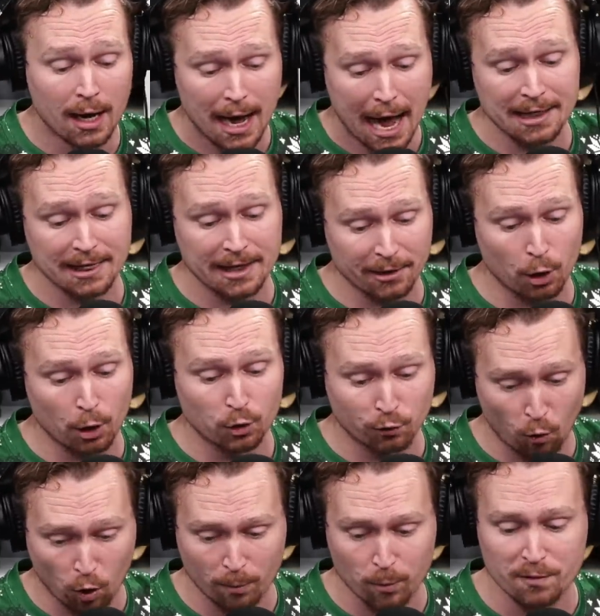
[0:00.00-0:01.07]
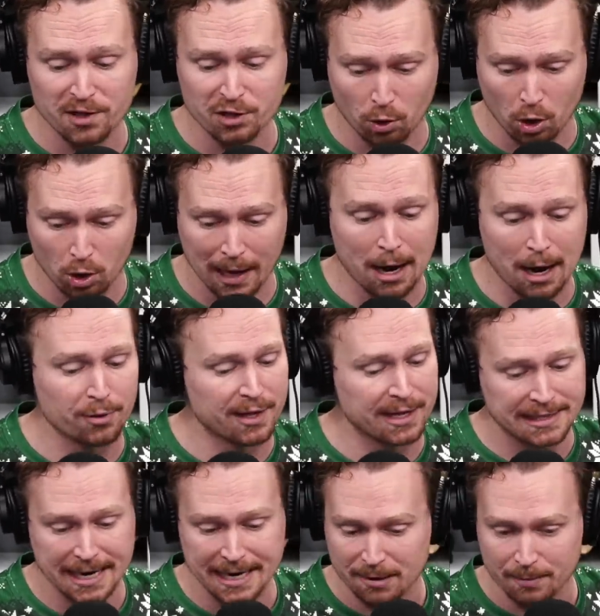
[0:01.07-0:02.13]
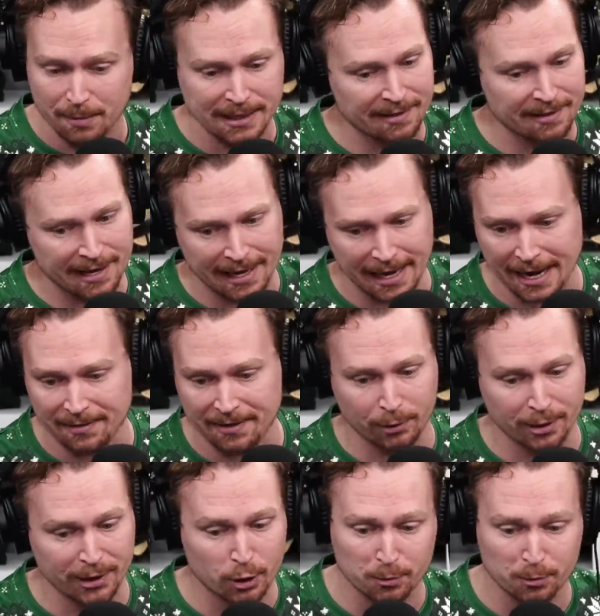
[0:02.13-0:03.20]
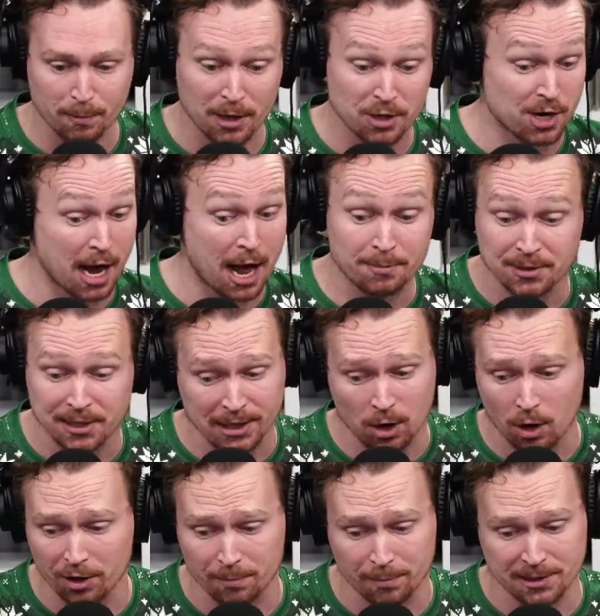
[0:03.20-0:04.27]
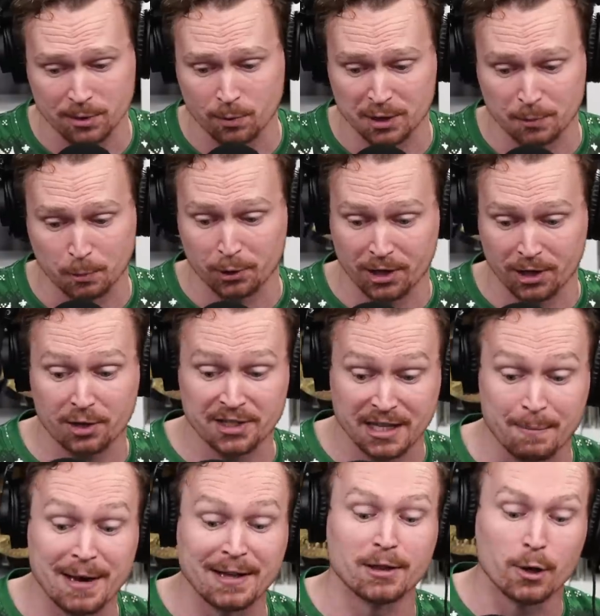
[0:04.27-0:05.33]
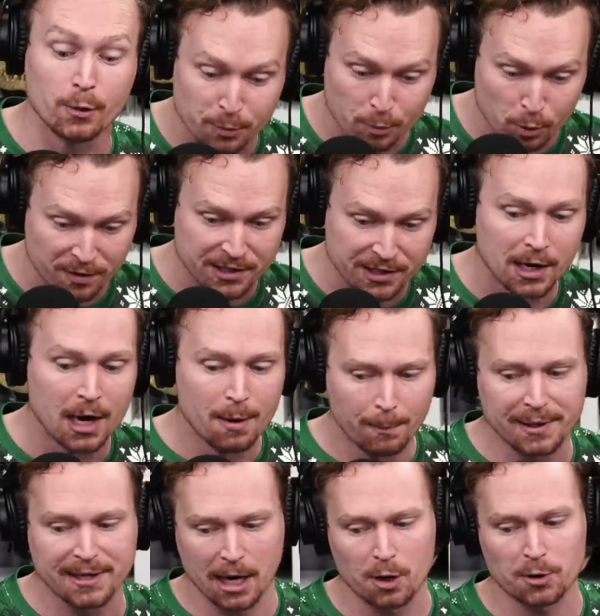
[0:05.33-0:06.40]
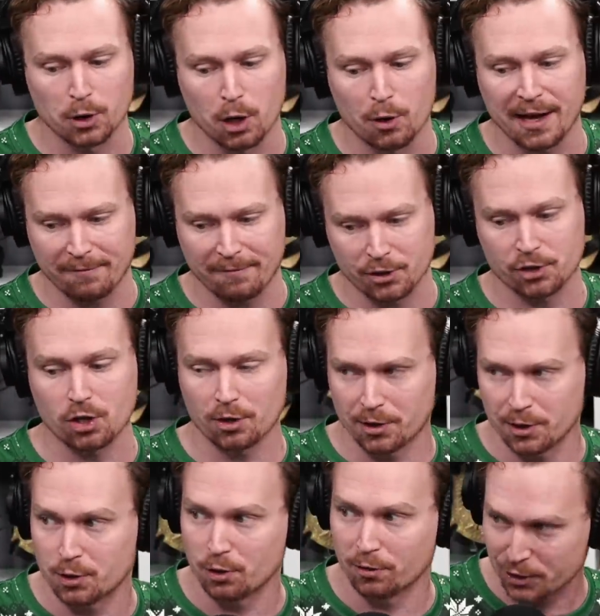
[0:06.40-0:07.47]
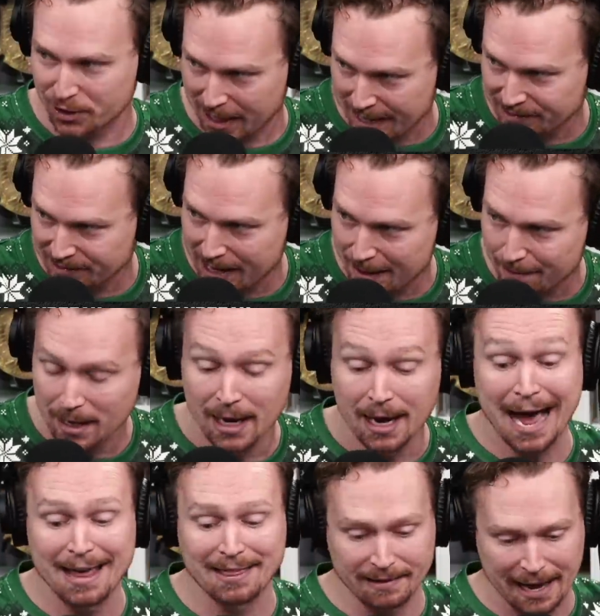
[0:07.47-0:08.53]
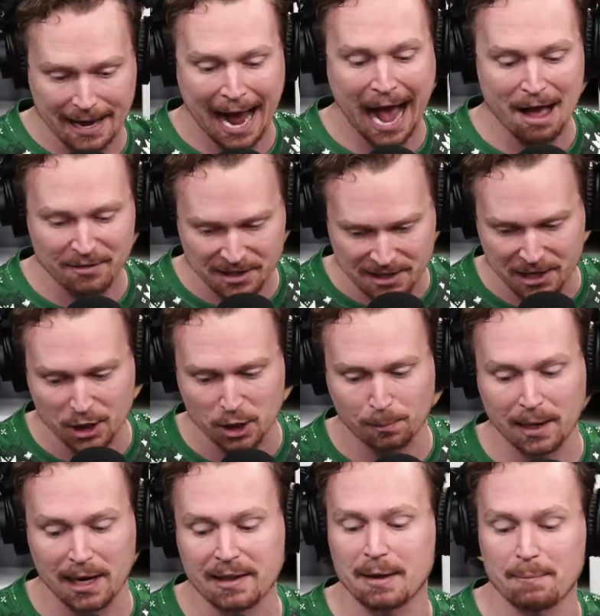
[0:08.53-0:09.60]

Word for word: I think those four movies roll out. They take the money they can. They recoup the budget. I'm seeing all of them because I want to support the artists that made those movies, but they also know they have to start this universe ASAP. I think they have a ten year plan.